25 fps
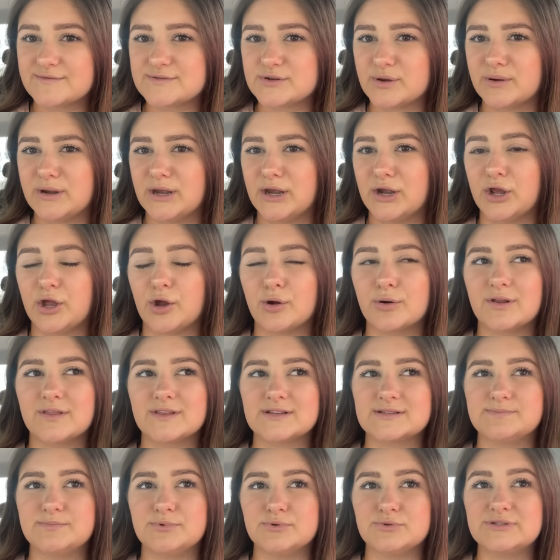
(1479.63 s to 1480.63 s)
So I need to go to
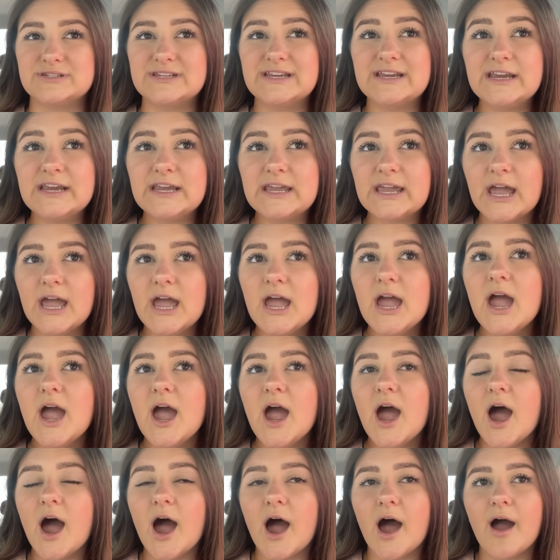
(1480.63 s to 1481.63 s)
this boutique
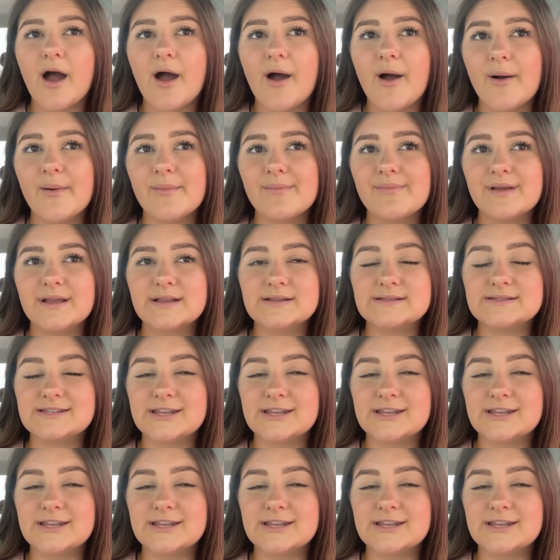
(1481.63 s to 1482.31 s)
and